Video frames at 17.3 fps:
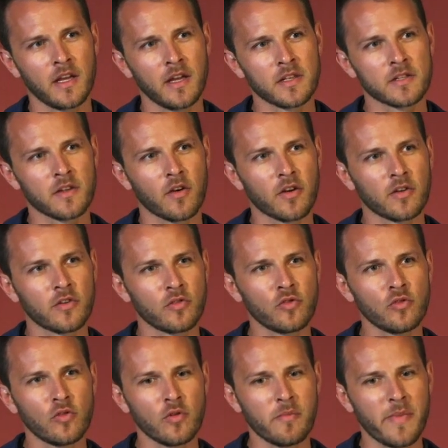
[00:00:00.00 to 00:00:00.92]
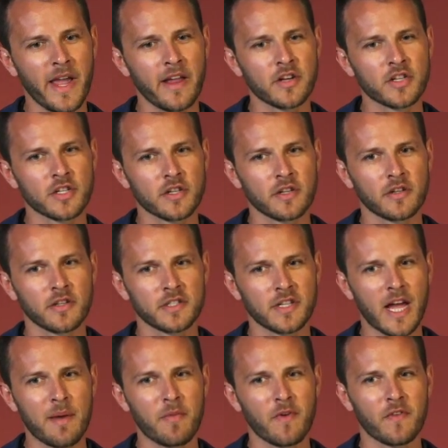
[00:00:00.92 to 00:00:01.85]
So the two major
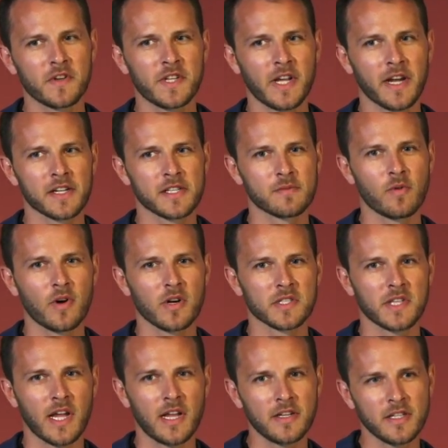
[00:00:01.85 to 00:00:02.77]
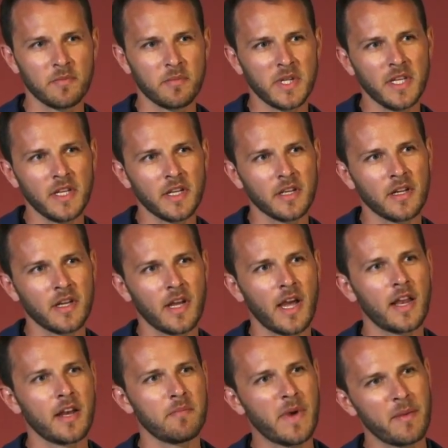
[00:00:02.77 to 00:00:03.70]
type of attacks was NTP
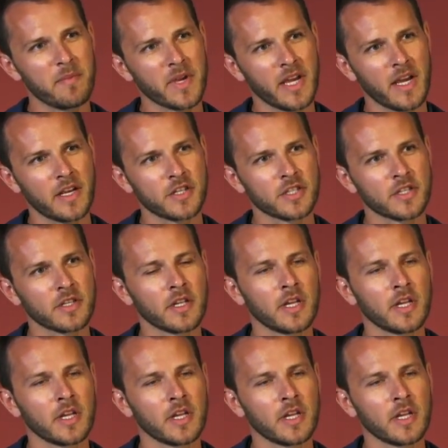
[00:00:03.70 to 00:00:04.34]
and memcached,